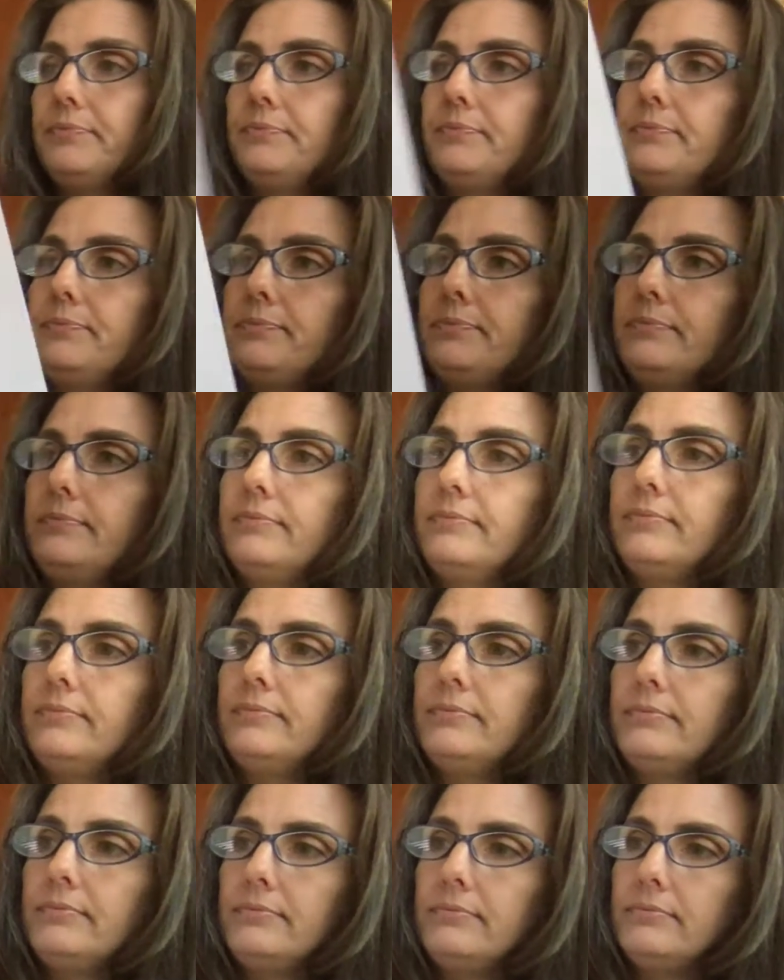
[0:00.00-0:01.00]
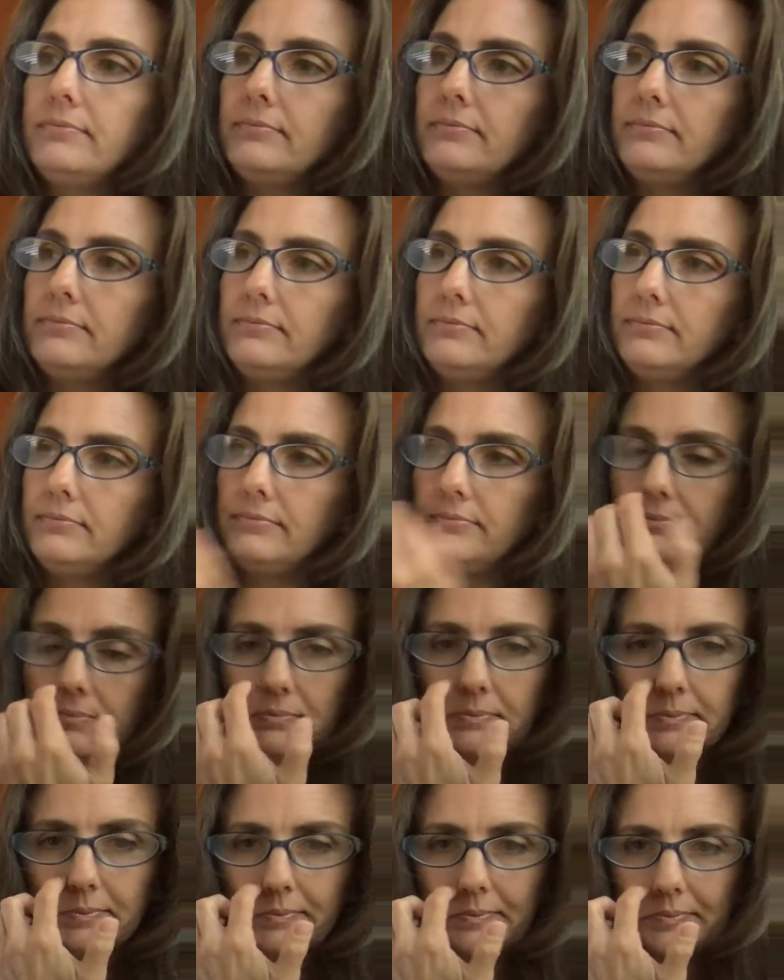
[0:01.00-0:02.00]

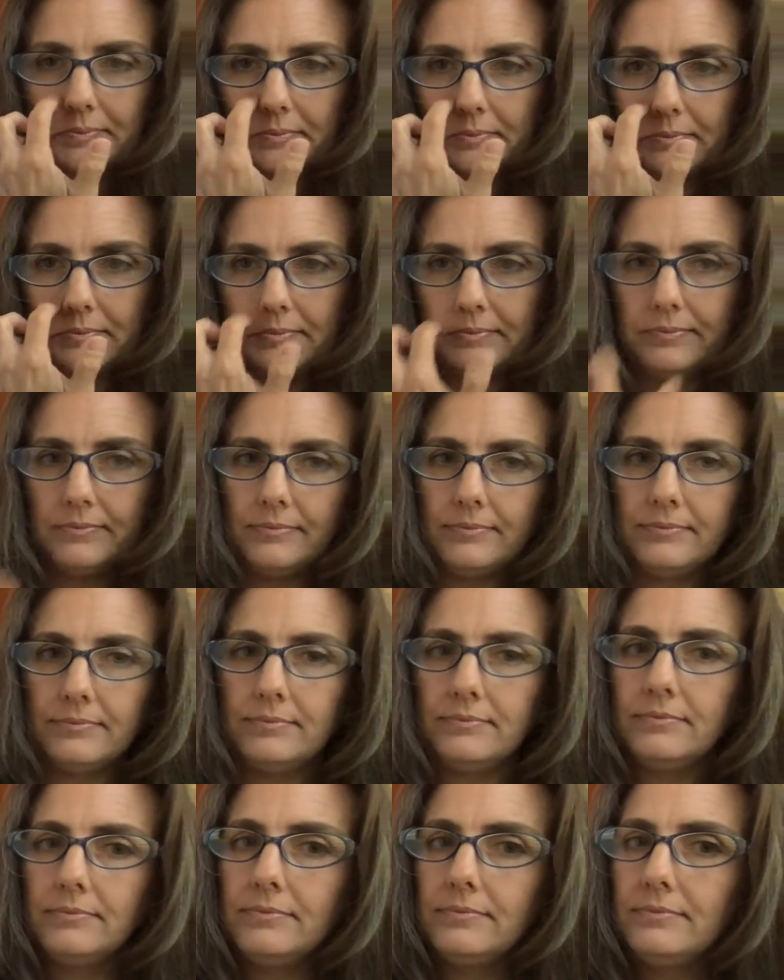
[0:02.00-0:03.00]
(no one is talking)